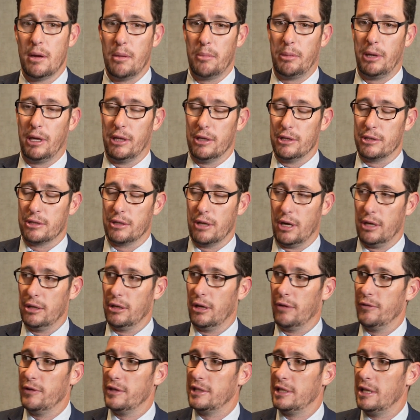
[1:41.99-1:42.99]
Pierre
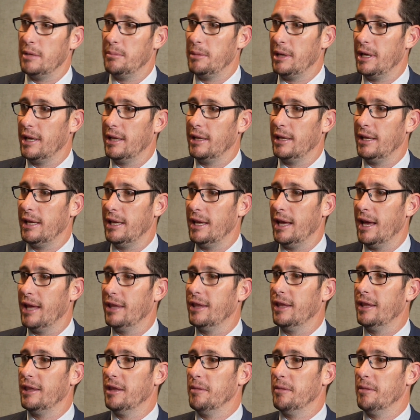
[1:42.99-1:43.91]
Lassonde, obviously, being the, uh, the,